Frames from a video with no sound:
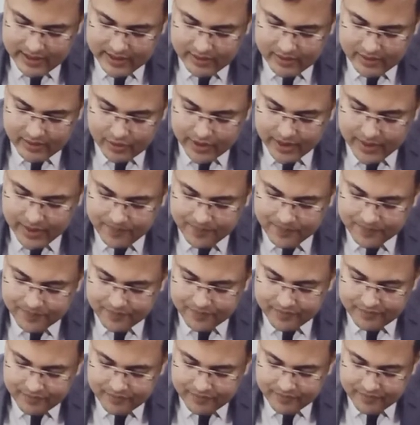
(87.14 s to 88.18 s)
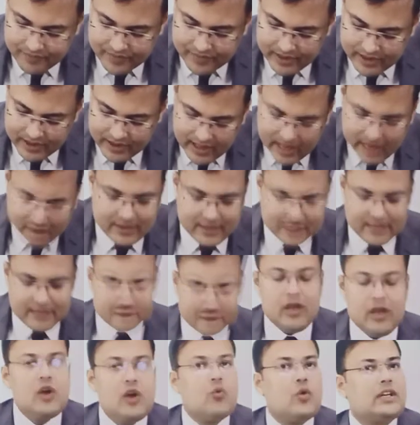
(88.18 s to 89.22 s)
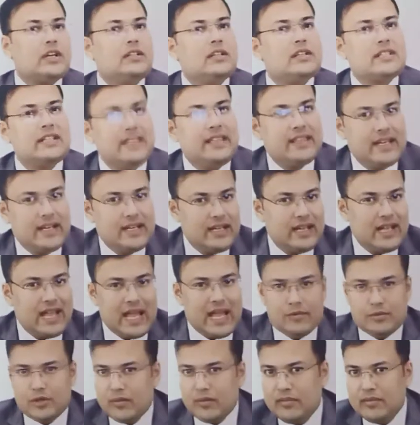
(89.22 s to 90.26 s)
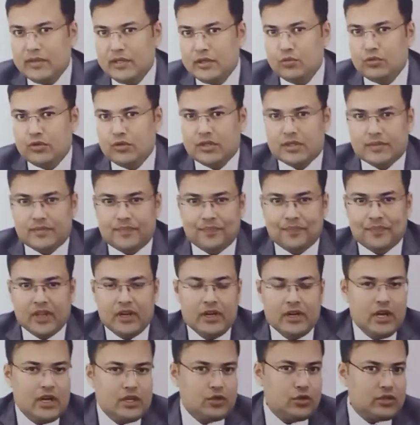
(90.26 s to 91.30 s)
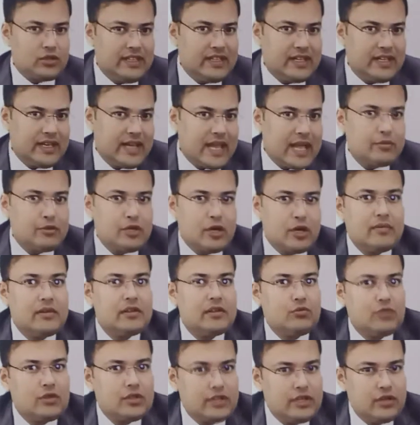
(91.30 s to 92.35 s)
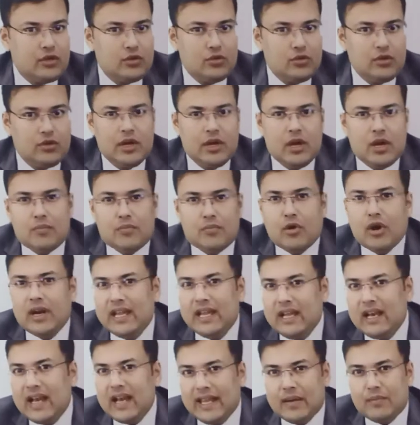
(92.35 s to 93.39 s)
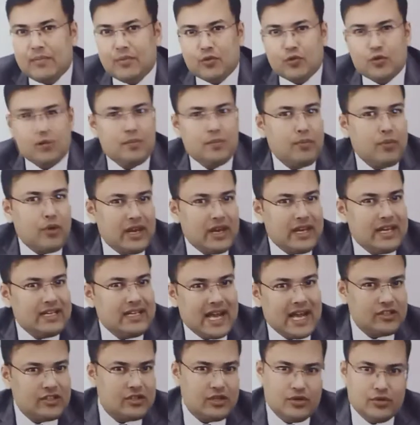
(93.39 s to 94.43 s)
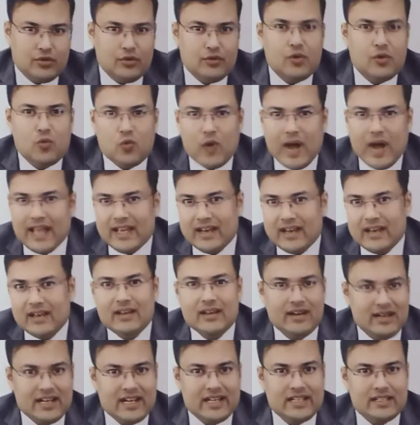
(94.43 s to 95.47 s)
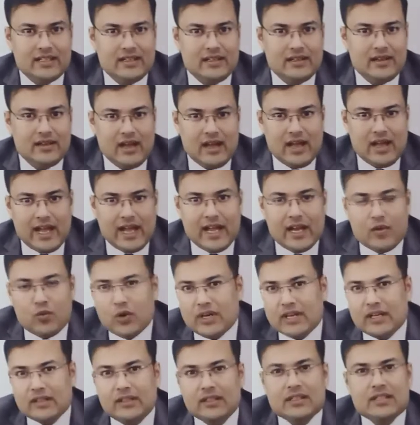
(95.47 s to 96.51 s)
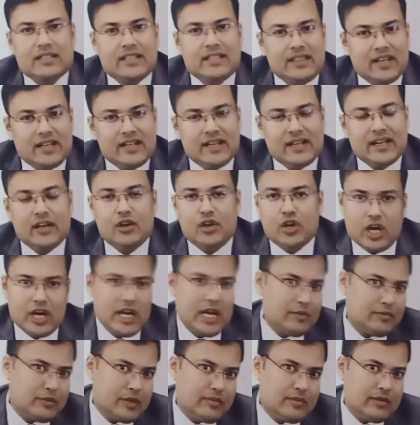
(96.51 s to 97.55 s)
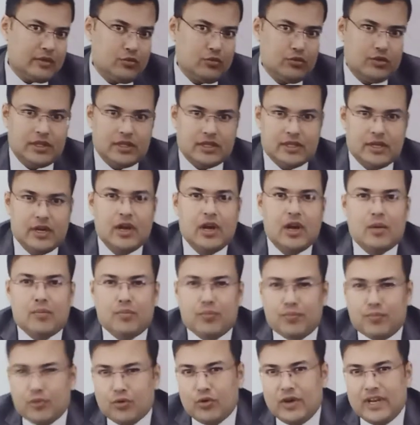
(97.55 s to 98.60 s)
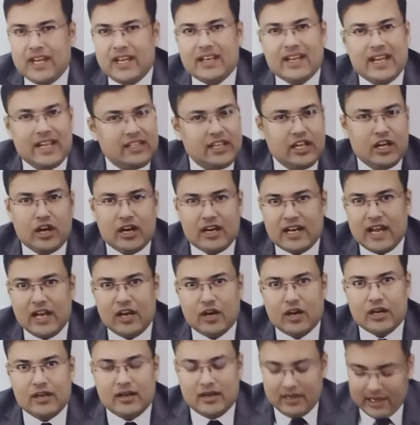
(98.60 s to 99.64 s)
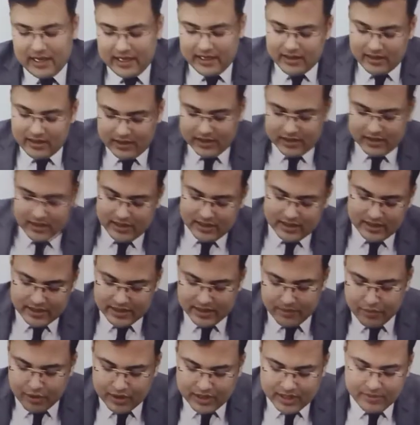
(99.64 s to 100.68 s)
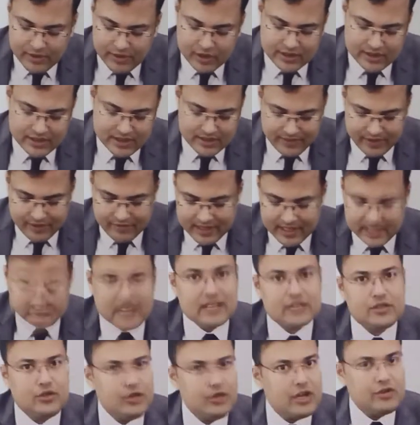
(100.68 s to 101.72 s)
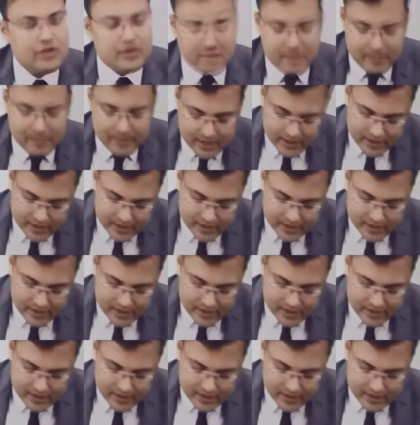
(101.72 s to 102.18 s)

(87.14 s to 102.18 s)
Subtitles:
Okay. After that, what are the synthetic absorbable sutures? So synthetic absorbable sutures include polyglycaprone, polydioxanone, vicryl, dexan. And what are the synthetic non-absorbable sutures? Proline, ethylene, nylon. Right. This list is important because it is frequently asked, so you have to remember